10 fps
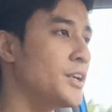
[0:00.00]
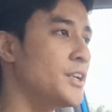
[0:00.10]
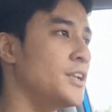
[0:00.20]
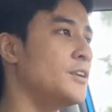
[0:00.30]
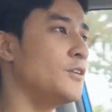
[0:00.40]
And
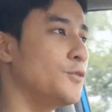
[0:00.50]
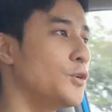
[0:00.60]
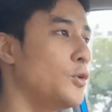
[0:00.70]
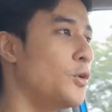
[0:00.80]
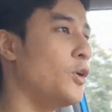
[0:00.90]
then if you
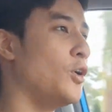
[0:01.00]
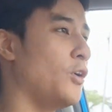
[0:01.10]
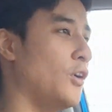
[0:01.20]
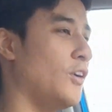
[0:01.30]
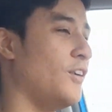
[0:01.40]
go,
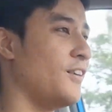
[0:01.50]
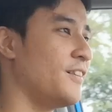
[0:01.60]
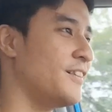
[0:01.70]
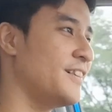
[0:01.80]
oh